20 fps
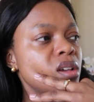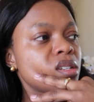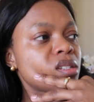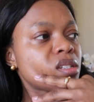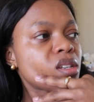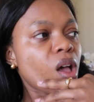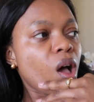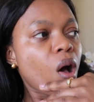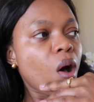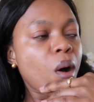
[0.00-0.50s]

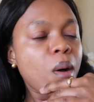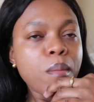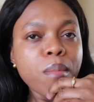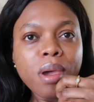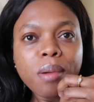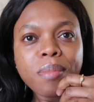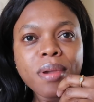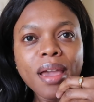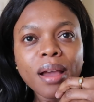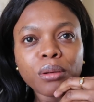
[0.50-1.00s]
So
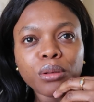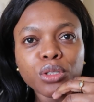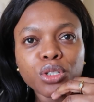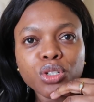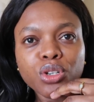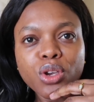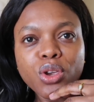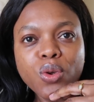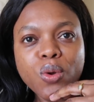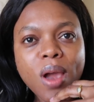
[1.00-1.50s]
maybe I will
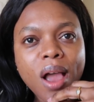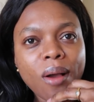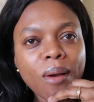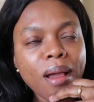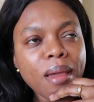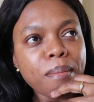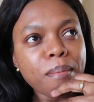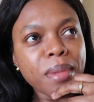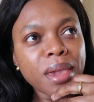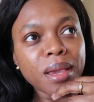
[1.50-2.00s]
show you how
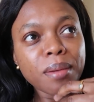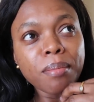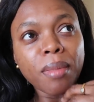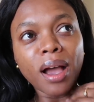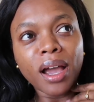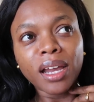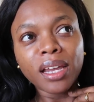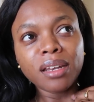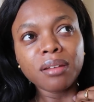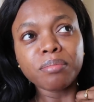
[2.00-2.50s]
I make
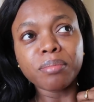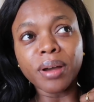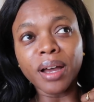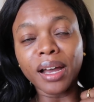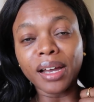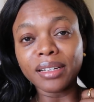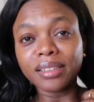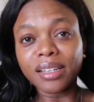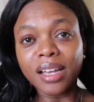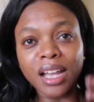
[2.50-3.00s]
mine,
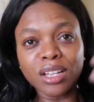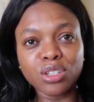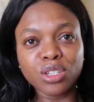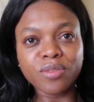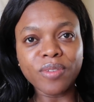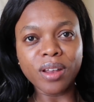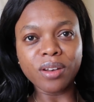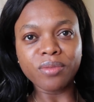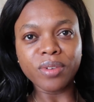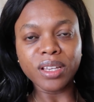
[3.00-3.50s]
but I
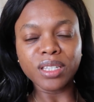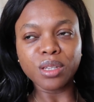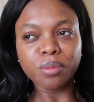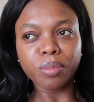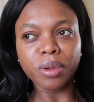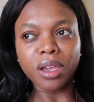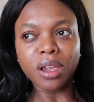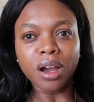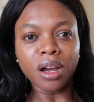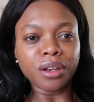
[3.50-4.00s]
just found a
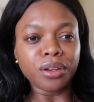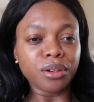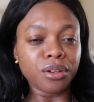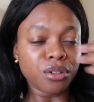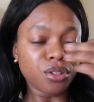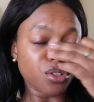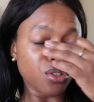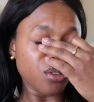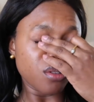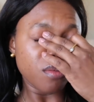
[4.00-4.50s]
recipe on
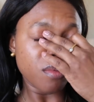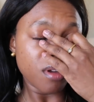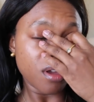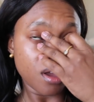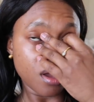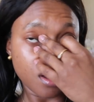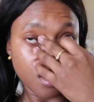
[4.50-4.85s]
YouTube